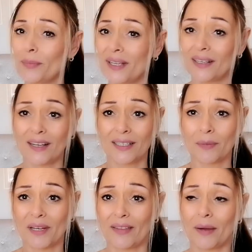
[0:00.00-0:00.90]
I'm a bit gutted
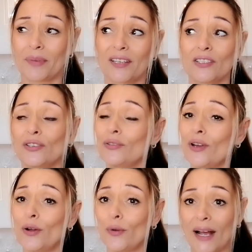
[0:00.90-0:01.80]
about that, because you
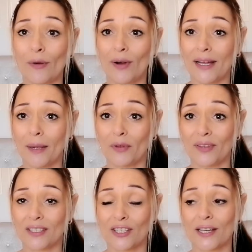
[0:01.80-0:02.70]
know how I am
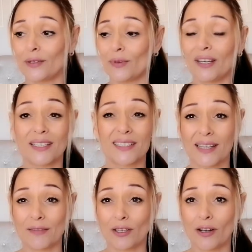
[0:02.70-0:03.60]
on this channel. I like to
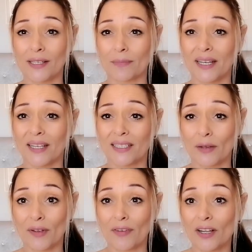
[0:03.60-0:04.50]
save you guys money,
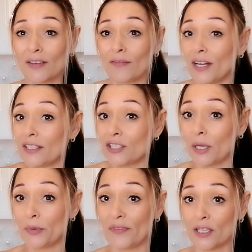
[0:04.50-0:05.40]
so if I can find a cheaper